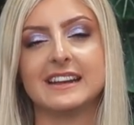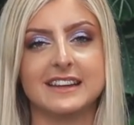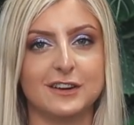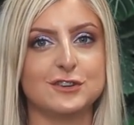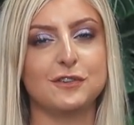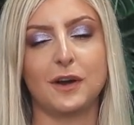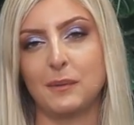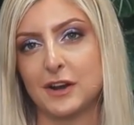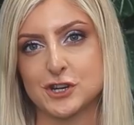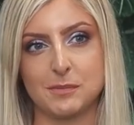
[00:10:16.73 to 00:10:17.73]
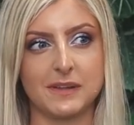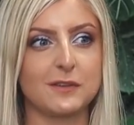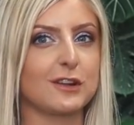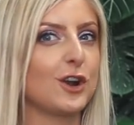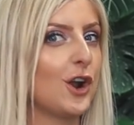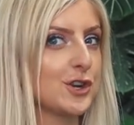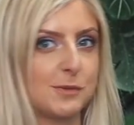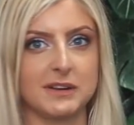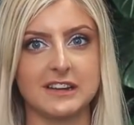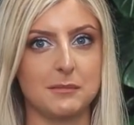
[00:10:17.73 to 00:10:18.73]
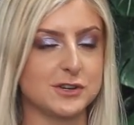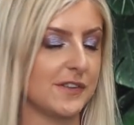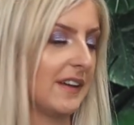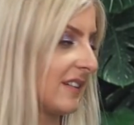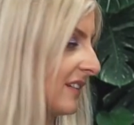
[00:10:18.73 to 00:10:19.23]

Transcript: It didn't do very well in shipping. There's a lot of shipping damage on this.